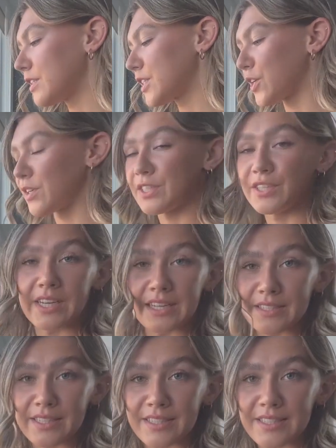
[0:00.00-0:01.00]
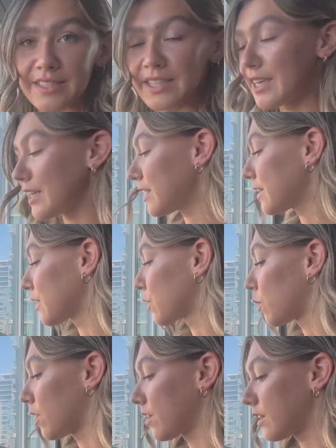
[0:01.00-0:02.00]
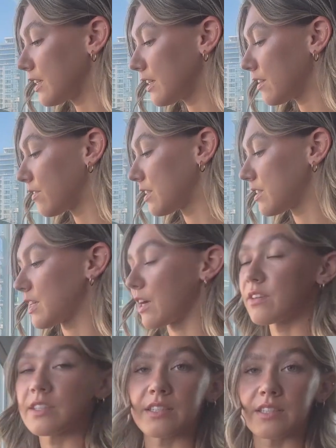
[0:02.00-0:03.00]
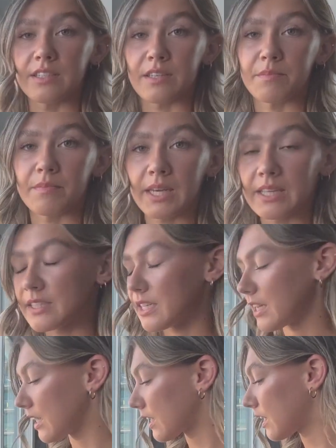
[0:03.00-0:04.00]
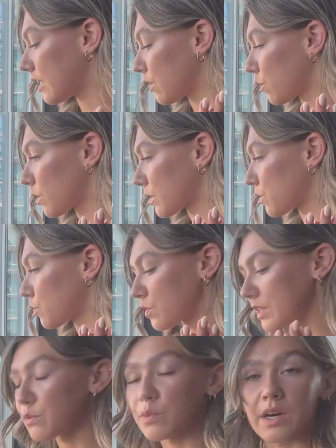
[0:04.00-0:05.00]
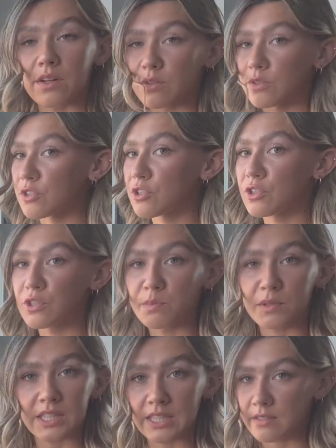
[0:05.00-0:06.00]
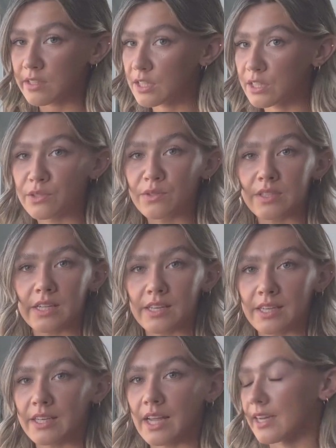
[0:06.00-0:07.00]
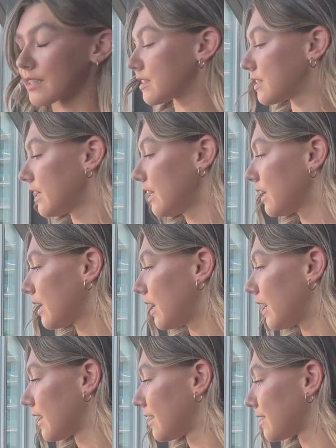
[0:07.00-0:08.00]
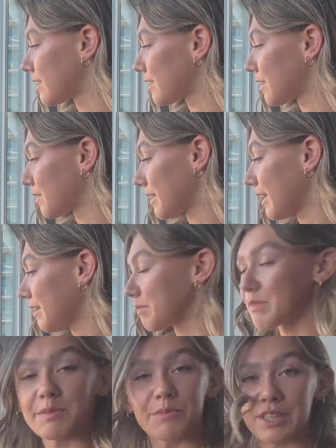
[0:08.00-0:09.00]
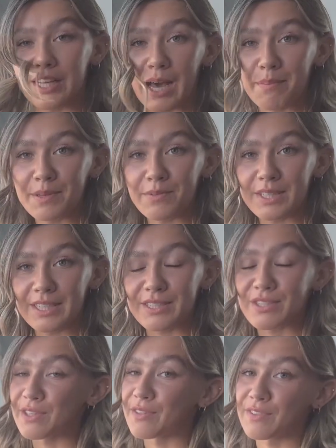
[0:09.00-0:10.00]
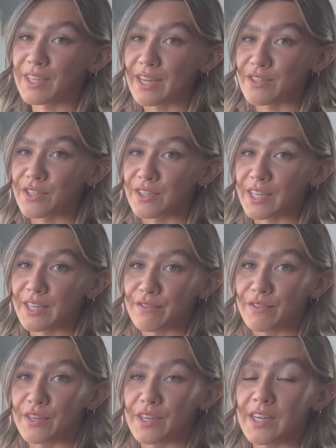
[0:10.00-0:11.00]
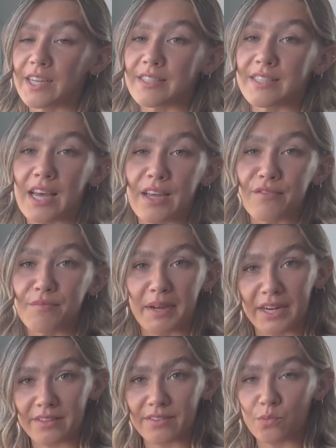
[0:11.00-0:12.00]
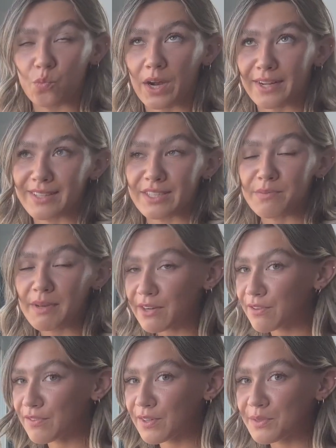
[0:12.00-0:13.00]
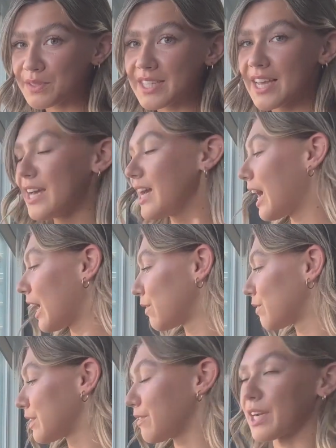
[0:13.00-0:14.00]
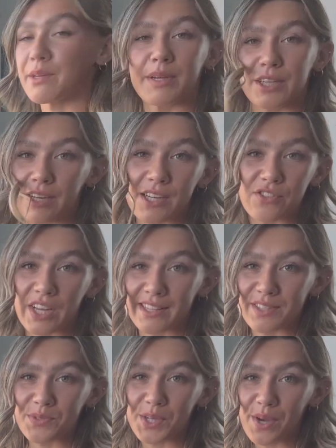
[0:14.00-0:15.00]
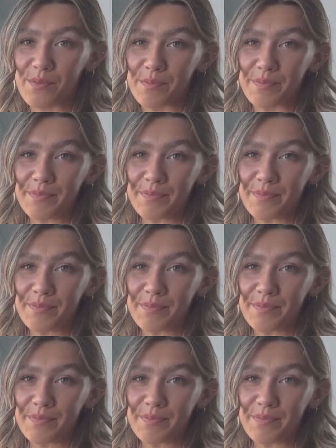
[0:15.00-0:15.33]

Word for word: So as you guys can see, the quality, the sound is amazing. It works really well, super easy to use and connect. And yeah, I'm really happy with it. So if you guys are looking for a set of my wireless microphones, I really recommend you guys check this one out.